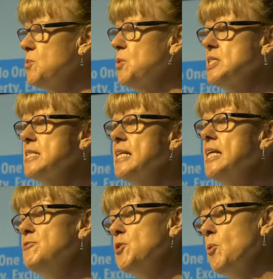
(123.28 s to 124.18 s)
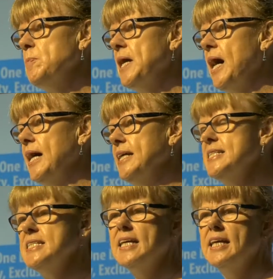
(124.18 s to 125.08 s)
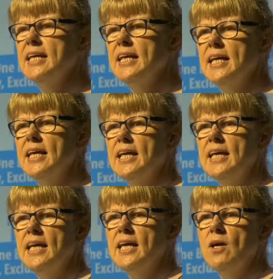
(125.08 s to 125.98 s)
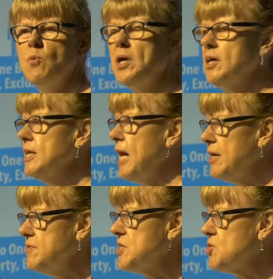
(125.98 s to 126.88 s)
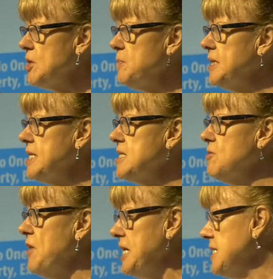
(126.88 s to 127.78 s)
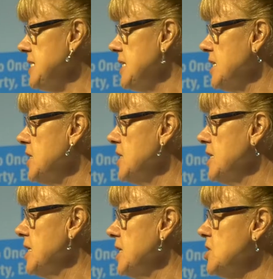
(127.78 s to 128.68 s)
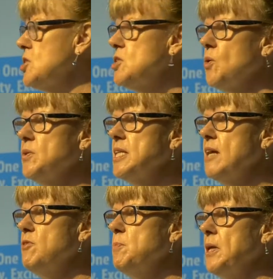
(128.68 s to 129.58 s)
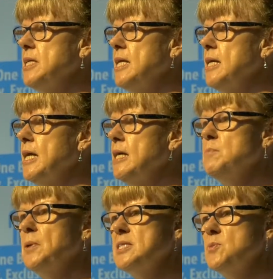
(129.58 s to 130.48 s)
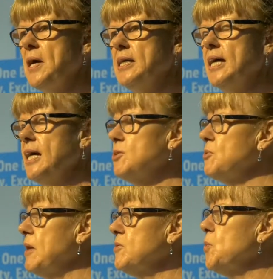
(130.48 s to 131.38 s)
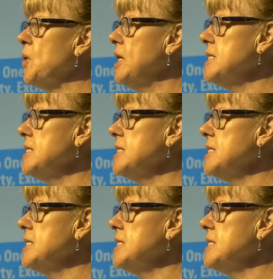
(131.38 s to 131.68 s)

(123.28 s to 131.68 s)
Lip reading: which is Leave No One Behind, we are live streaming this event so that everybody in Botswana and around the world